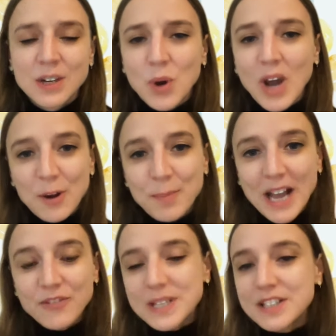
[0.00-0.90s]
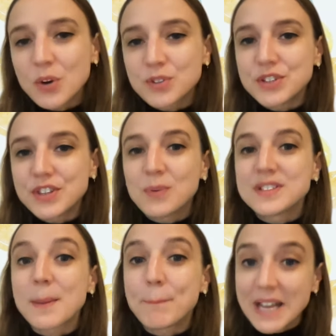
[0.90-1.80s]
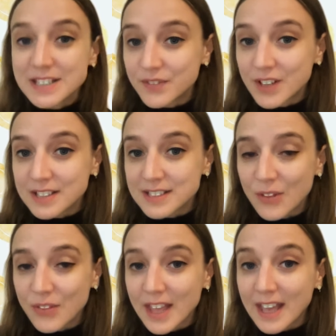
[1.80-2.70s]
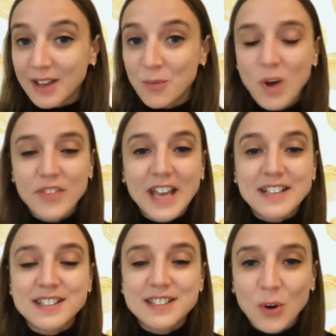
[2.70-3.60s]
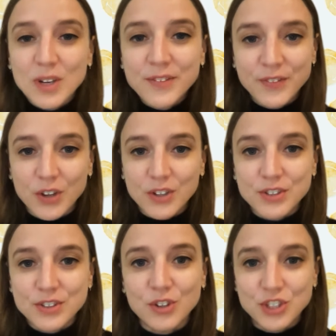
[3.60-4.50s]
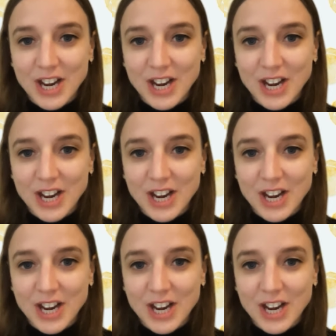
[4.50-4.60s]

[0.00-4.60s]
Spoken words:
Well, how about if we told you there was a Betterverse out there, one that is solely focused on